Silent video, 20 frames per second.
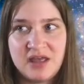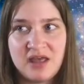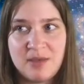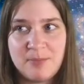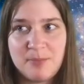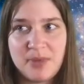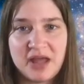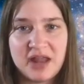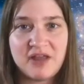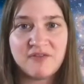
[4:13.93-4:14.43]

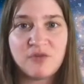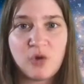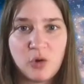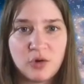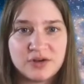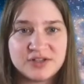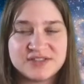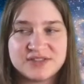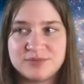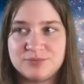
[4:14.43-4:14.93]
But of
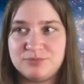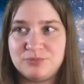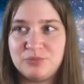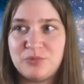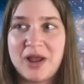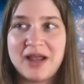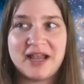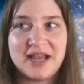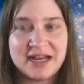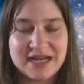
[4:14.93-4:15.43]
course,
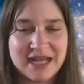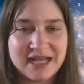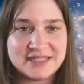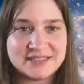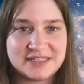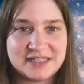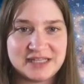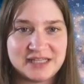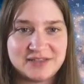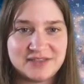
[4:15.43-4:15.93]

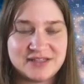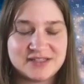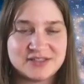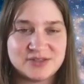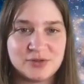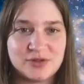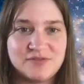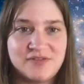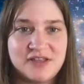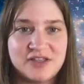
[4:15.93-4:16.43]
recognizing this
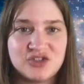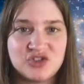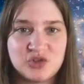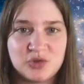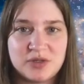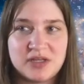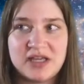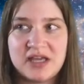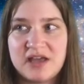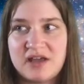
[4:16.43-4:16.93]
sort of
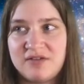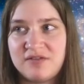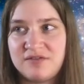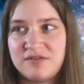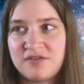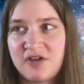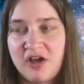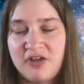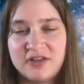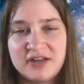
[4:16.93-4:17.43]
history of
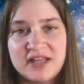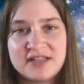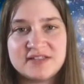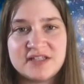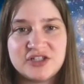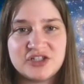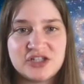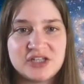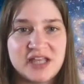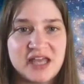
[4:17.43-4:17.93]

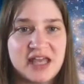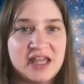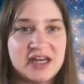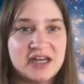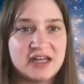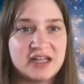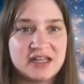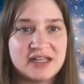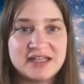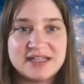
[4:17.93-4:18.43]
colonization in
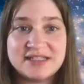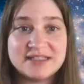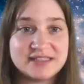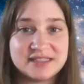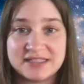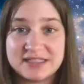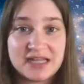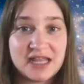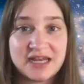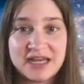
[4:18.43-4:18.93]
Canada
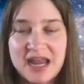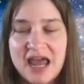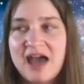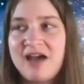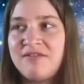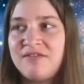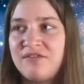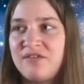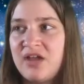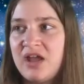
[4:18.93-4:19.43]
isn't
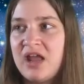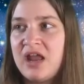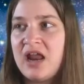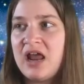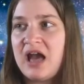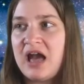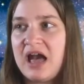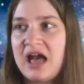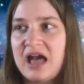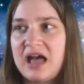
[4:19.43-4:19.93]
enough.
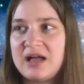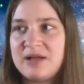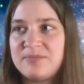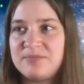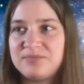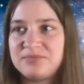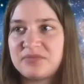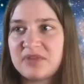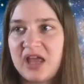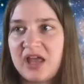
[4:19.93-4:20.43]

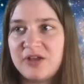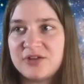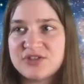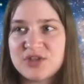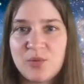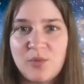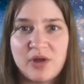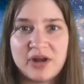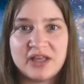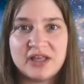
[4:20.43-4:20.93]
I also
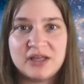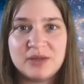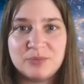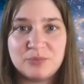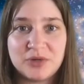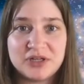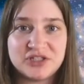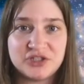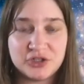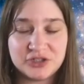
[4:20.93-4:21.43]
want to
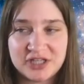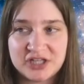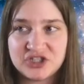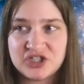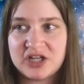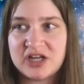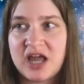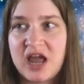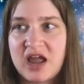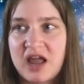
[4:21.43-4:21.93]
bring to your
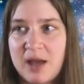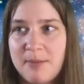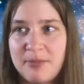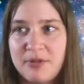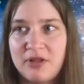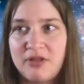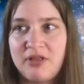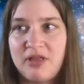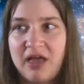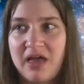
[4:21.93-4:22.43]
attention a
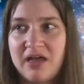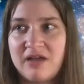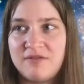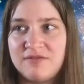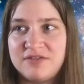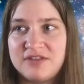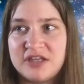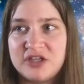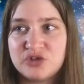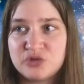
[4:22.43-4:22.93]
couple of
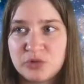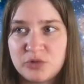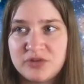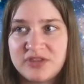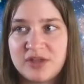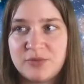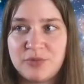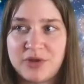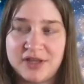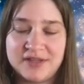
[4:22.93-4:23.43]
the Truth
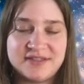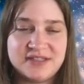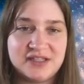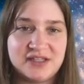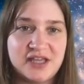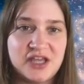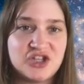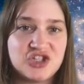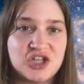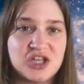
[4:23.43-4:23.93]
and
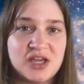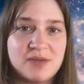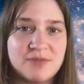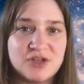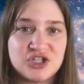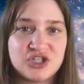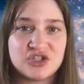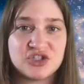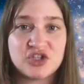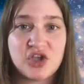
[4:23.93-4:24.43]
Reconciliation
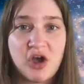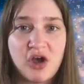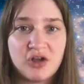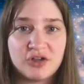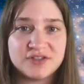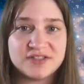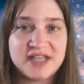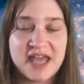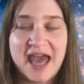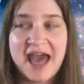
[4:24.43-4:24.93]
Commission's
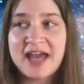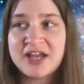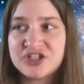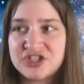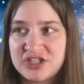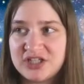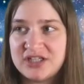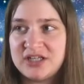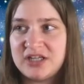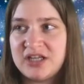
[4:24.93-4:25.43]
calls to
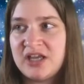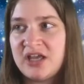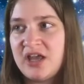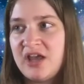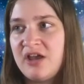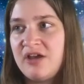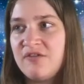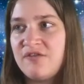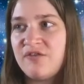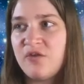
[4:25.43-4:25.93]
action
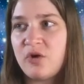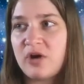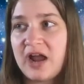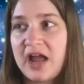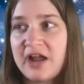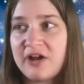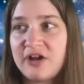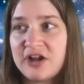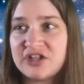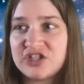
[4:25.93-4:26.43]
for
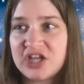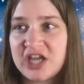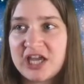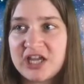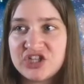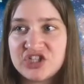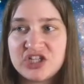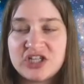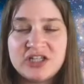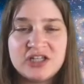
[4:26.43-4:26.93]
higher
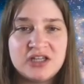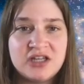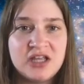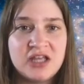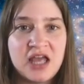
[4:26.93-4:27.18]
education.